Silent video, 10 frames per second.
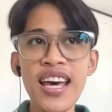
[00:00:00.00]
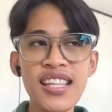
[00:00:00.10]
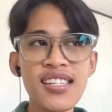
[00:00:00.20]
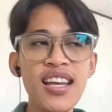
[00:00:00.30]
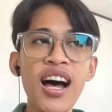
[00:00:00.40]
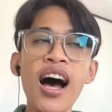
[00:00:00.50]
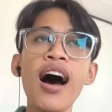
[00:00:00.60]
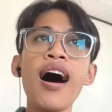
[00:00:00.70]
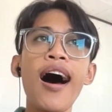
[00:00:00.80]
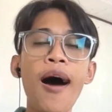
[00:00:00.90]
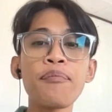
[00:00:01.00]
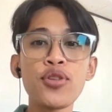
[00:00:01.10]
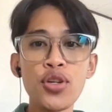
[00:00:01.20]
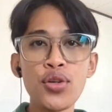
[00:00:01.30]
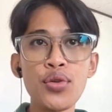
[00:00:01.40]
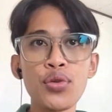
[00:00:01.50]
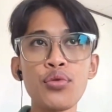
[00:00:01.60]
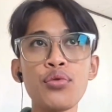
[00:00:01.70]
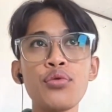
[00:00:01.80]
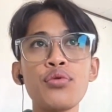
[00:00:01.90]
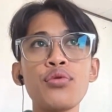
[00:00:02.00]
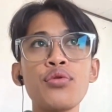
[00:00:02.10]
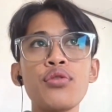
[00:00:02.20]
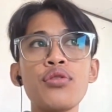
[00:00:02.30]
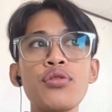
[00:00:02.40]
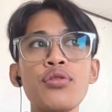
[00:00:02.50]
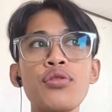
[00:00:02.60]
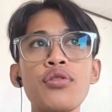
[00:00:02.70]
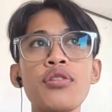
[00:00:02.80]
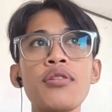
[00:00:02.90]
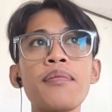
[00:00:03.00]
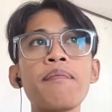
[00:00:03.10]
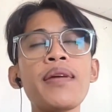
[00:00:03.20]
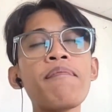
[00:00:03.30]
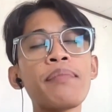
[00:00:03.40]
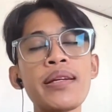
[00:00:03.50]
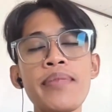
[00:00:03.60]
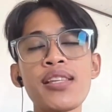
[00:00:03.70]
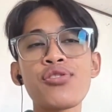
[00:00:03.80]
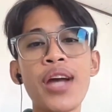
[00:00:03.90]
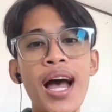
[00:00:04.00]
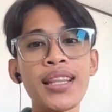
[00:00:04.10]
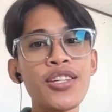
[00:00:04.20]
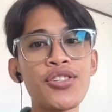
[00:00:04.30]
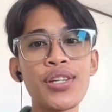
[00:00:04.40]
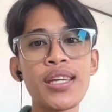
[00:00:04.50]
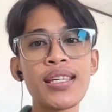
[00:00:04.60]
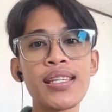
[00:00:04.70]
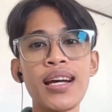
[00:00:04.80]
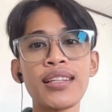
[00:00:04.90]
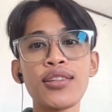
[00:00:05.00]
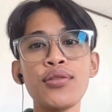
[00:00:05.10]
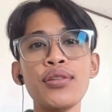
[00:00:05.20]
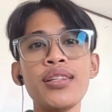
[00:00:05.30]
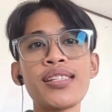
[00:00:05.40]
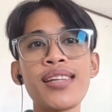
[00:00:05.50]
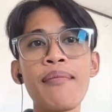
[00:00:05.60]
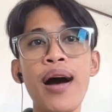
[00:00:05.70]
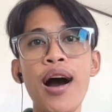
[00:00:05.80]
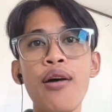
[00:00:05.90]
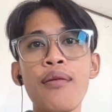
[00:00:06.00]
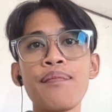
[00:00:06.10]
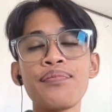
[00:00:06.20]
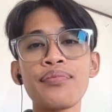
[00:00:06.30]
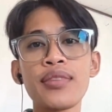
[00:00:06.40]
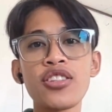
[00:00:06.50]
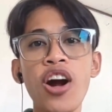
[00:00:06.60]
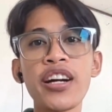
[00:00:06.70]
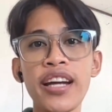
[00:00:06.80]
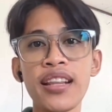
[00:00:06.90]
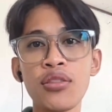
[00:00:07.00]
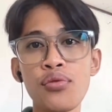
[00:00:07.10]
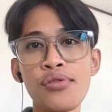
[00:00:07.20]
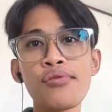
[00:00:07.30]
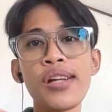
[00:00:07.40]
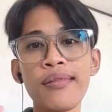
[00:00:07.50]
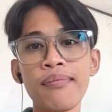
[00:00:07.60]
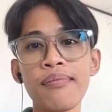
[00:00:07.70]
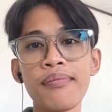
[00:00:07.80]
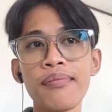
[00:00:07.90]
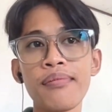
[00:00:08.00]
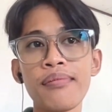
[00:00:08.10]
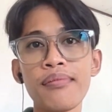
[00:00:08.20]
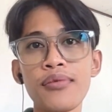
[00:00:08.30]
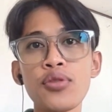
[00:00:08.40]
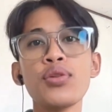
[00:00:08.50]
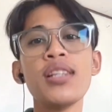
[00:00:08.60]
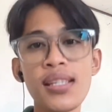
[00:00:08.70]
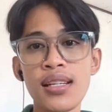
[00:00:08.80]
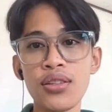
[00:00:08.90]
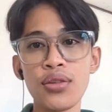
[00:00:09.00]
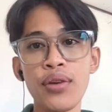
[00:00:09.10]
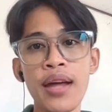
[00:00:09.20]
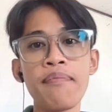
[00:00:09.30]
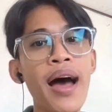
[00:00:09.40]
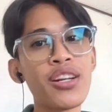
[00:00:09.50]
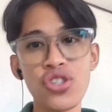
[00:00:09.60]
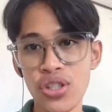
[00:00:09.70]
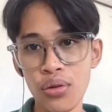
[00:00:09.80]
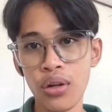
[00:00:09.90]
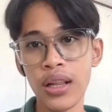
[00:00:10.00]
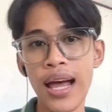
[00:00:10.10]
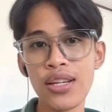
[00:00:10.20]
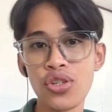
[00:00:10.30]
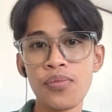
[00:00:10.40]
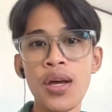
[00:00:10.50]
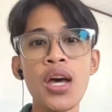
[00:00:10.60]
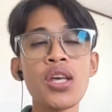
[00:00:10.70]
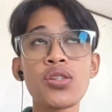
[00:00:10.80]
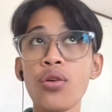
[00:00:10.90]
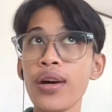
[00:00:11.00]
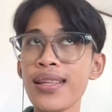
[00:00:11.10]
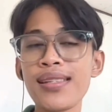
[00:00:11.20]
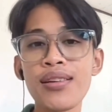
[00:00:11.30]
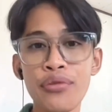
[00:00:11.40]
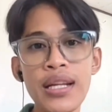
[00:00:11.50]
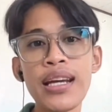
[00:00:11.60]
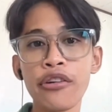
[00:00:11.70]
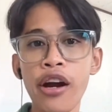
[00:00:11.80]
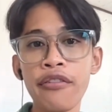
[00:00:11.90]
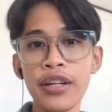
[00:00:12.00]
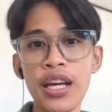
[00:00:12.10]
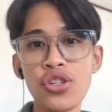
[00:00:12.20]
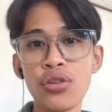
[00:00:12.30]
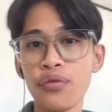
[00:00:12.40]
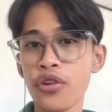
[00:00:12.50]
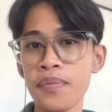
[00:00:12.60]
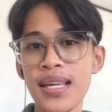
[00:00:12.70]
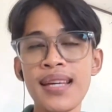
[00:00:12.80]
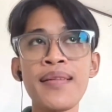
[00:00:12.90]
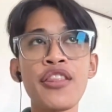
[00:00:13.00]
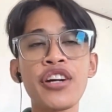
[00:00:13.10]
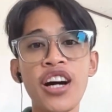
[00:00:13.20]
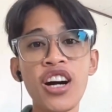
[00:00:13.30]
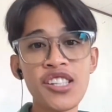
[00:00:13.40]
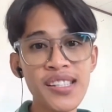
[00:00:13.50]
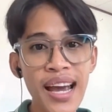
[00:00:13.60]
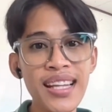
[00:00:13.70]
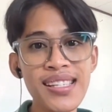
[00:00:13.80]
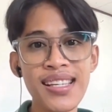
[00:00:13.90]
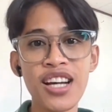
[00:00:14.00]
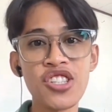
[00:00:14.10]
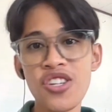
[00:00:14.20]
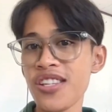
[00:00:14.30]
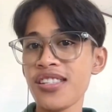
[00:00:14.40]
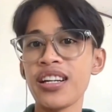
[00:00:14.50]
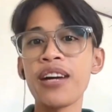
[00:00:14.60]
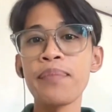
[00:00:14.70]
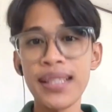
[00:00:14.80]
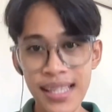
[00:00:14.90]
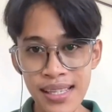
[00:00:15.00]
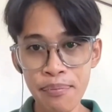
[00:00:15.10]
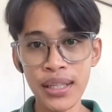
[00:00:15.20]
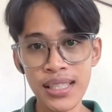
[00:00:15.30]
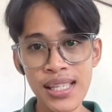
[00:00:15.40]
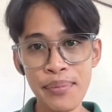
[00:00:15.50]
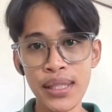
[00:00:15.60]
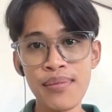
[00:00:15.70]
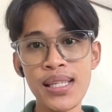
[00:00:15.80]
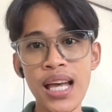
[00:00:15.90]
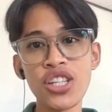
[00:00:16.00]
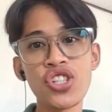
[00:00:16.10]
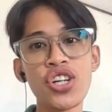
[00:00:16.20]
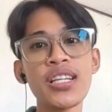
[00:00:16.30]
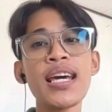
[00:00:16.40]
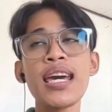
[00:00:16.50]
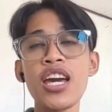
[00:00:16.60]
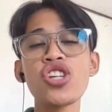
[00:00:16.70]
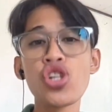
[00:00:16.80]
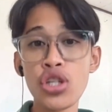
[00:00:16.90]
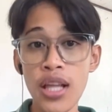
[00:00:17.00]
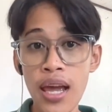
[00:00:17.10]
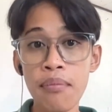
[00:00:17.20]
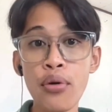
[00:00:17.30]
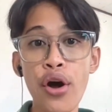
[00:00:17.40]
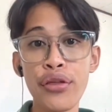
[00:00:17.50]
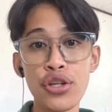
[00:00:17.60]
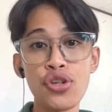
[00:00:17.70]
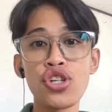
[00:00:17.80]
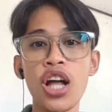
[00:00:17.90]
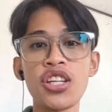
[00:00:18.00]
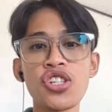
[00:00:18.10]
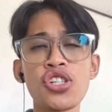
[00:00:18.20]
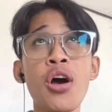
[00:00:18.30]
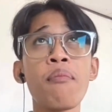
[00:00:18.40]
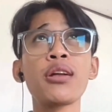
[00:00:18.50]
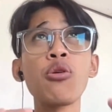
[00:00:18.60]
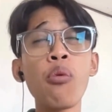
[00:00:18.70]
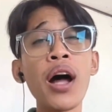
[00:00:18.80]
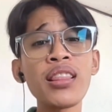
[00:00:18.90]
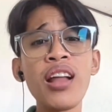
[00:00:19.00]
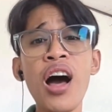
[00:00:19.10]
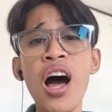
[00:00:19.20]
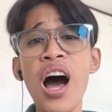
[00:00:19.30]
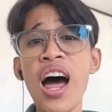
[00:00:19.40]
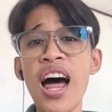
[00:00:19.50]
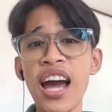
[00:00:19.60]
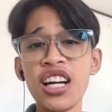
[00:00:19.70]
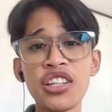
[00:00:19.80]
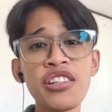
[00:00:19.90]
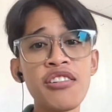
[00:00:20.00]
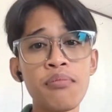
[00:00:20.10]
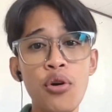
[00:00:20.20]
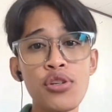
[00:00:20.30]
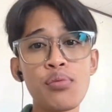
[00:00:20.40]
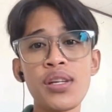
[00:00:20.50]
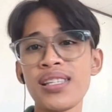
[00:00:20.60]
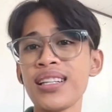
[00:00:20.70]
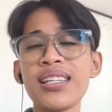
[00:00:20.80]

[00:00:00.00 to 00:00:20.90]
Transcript: it's up to you to implement strategies that could somehow target to student to listen to you and manage the whole classroom. So it's really a revelation for me. There are silent sections, there are partic- participative section. Each day brought a new challenges. But what I learned the most was that